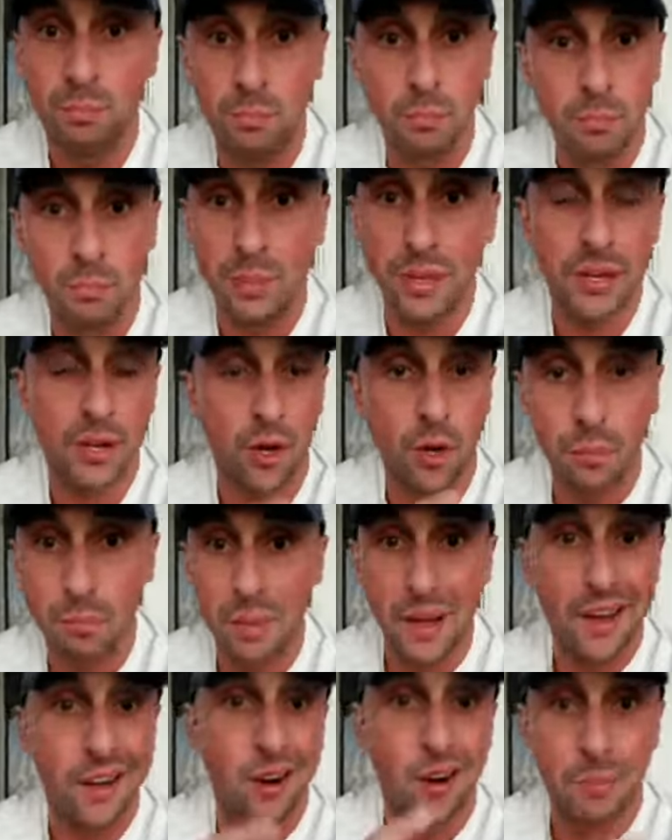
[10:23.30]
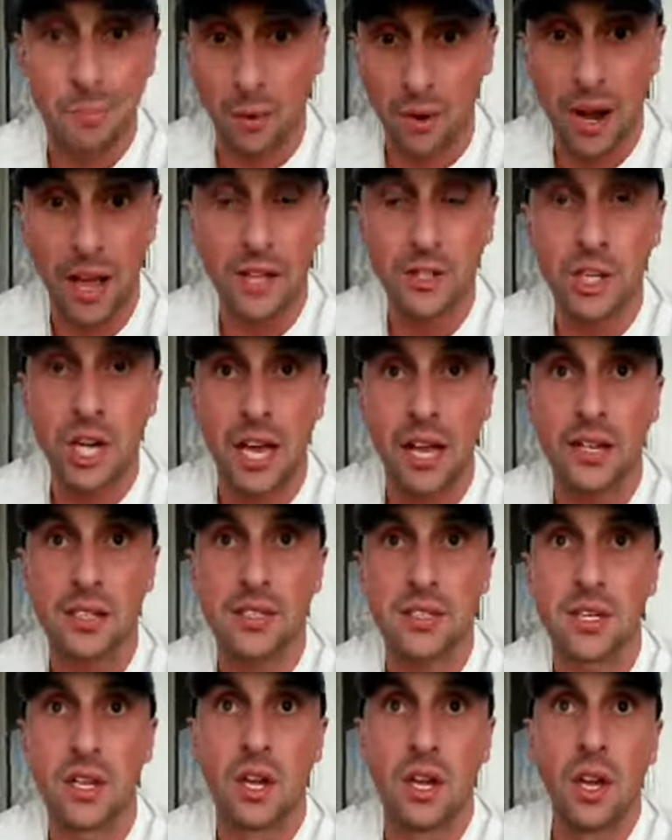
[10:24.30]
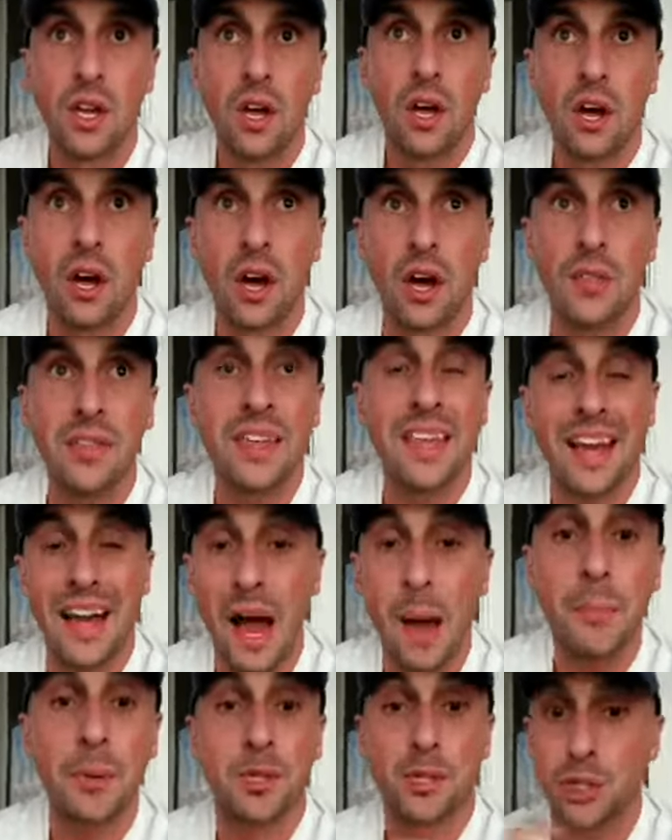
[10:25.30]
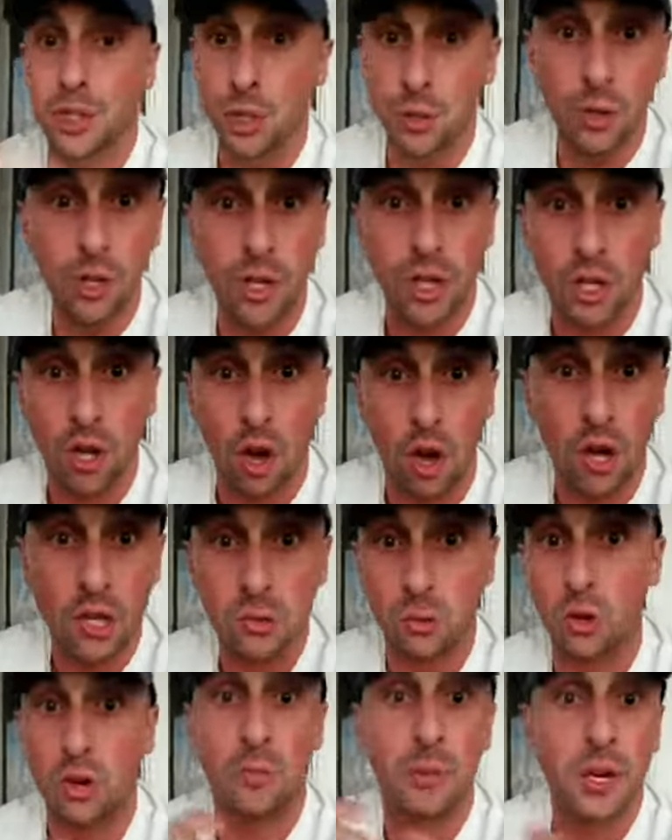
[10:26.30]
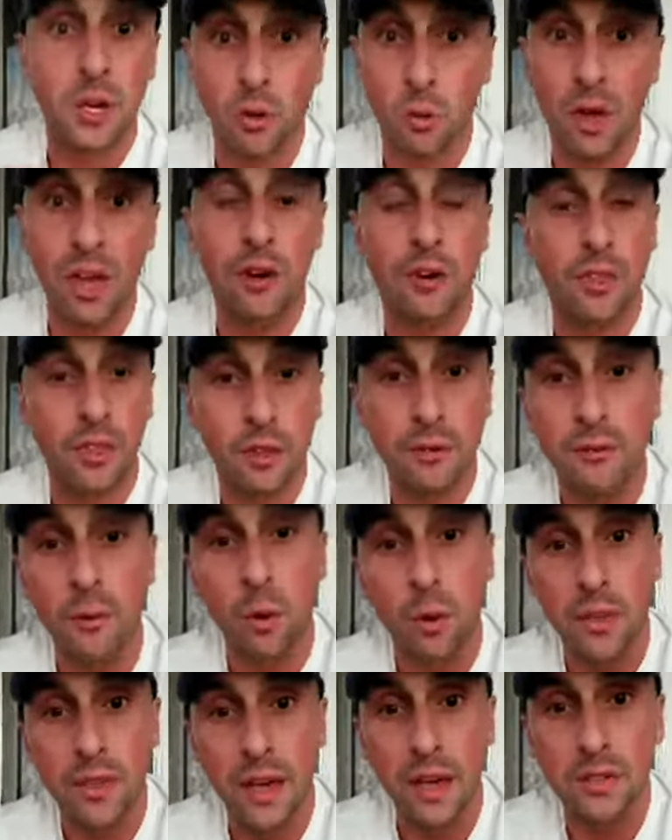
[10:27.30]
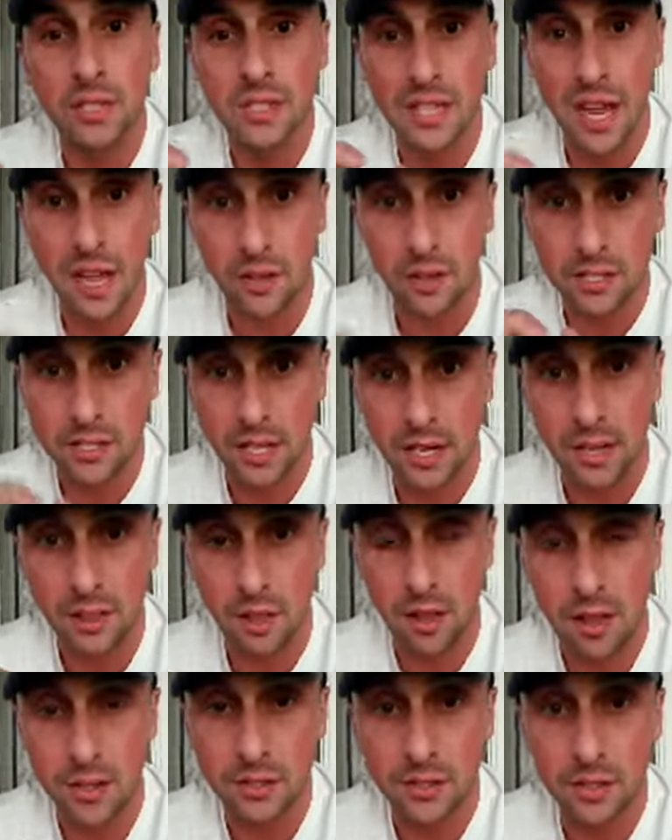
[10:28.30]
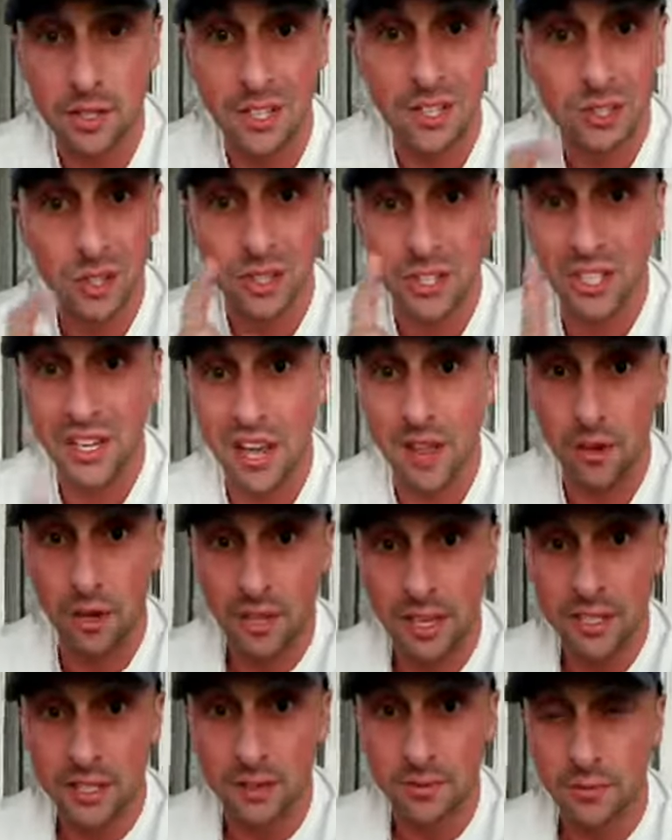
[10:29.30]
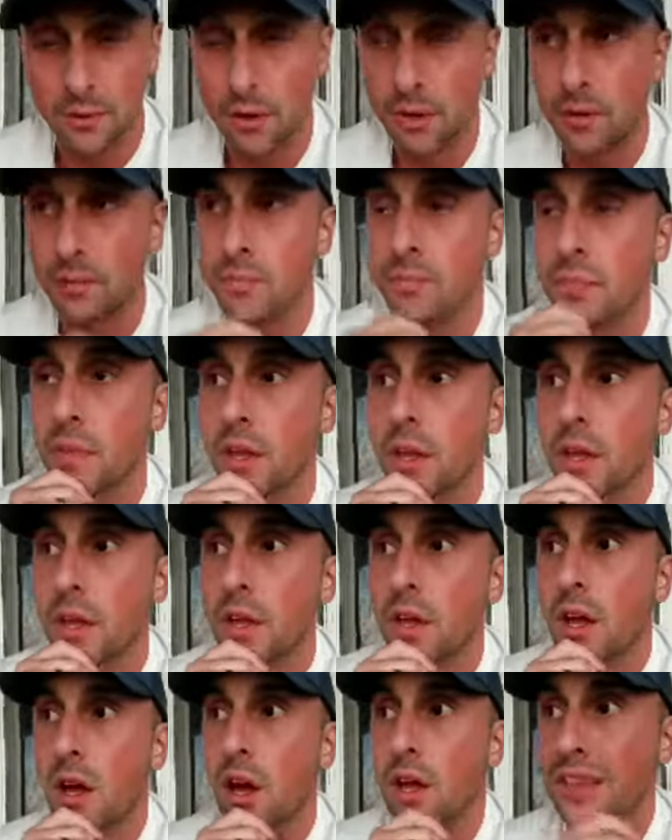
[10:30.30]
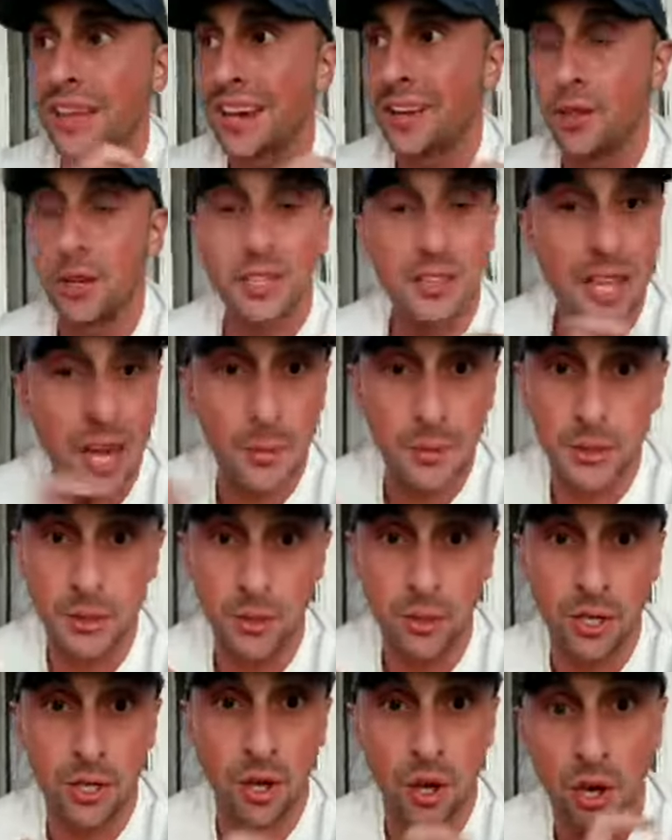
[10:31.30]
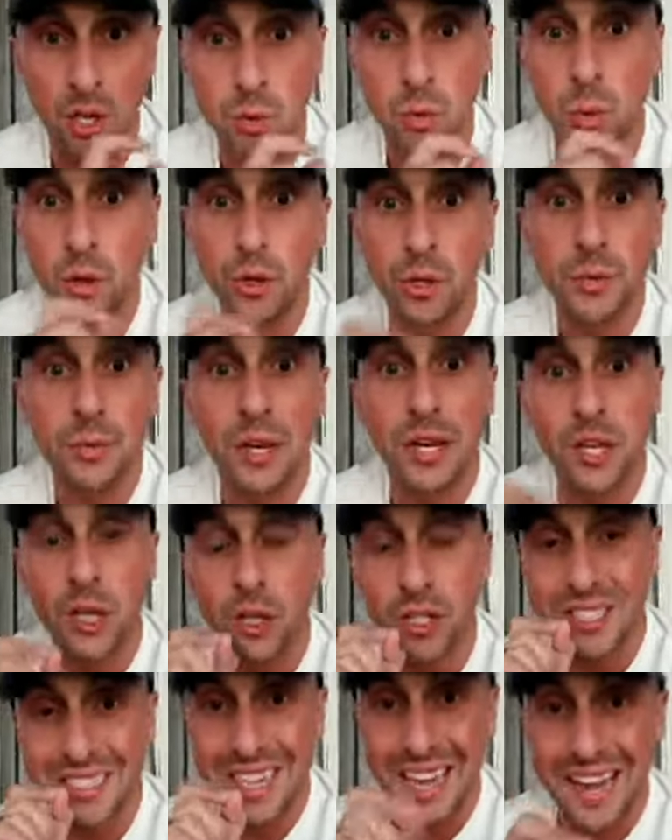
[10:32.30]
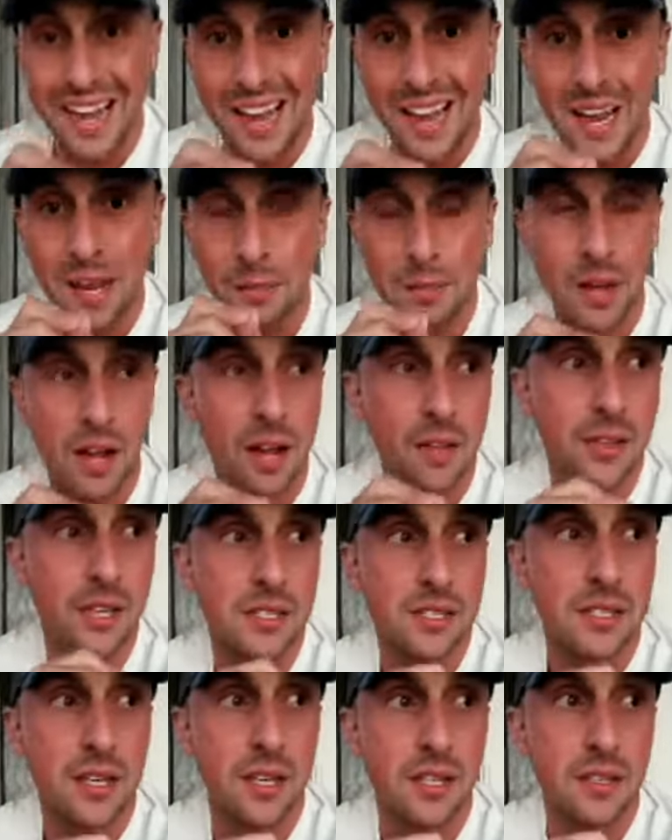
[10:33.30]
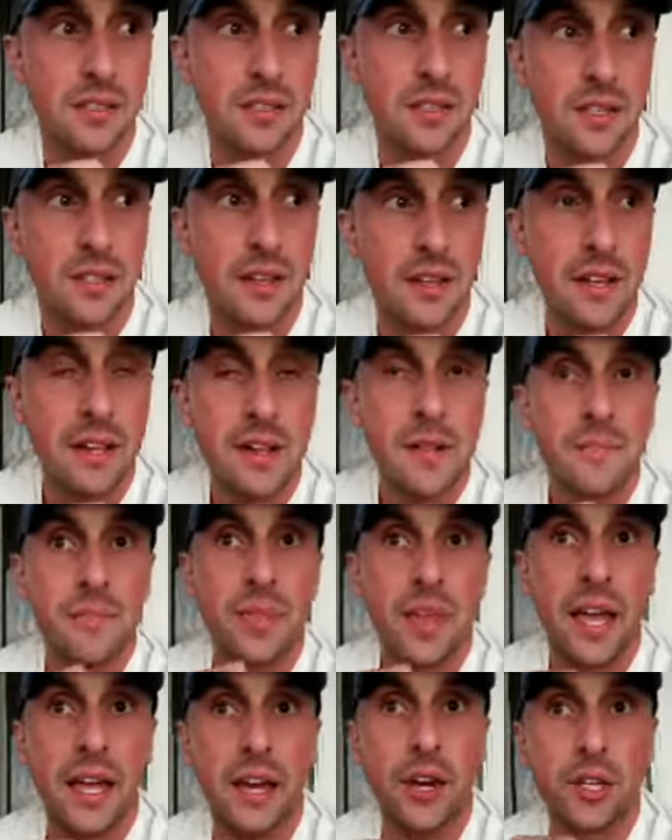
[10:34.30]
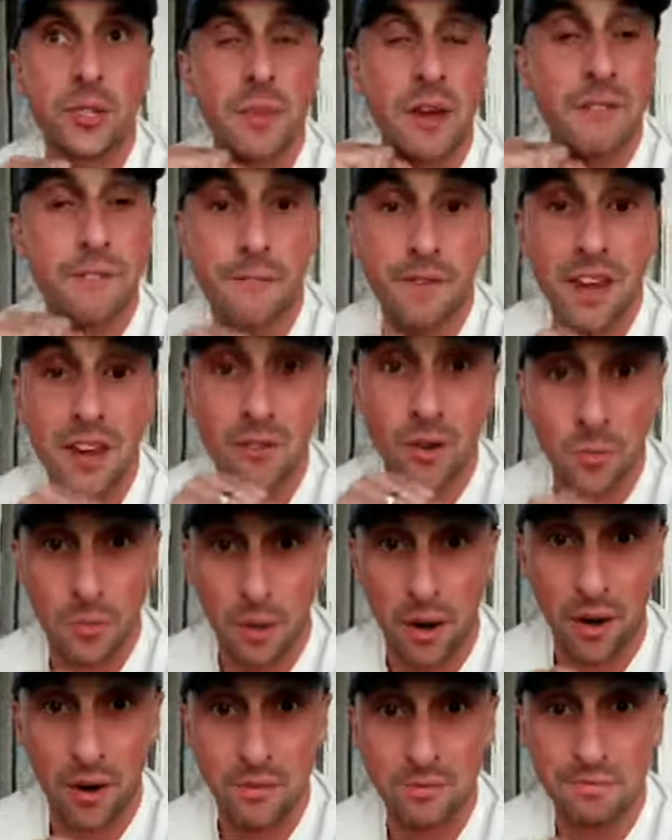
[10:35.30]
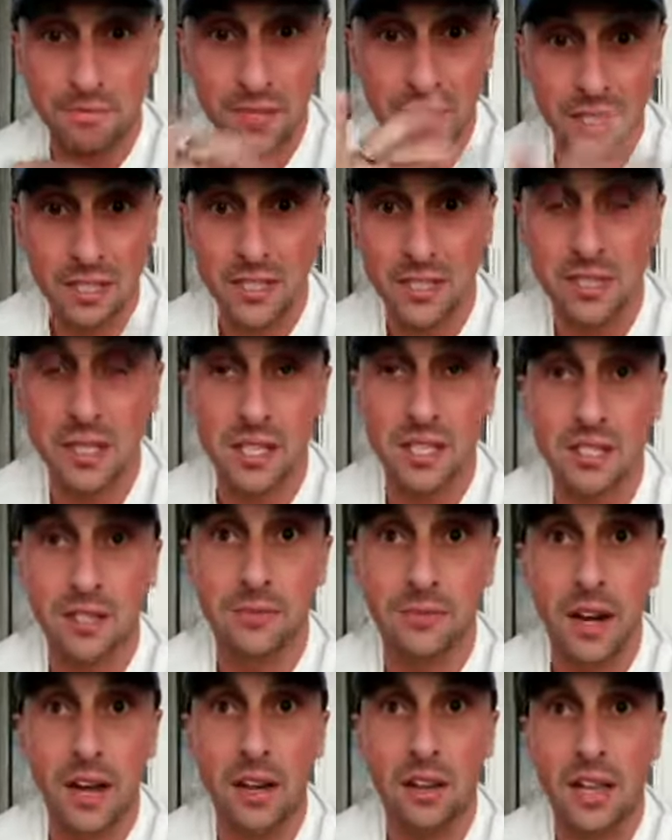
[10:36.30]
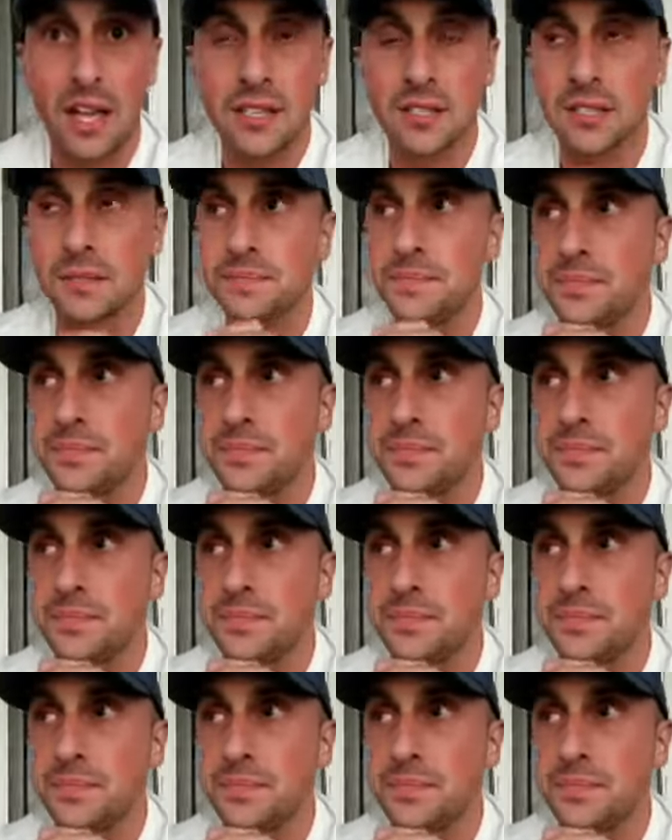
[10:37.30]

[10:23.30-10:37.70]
bigger, better projects. Uh, the opportunity cost would have been greater than the $40,000 that I lost. So there's another lesson for you. You got to look at the opportunity cost. Where are you spending your time on these things? And here's my favorite part: is is the final lesson.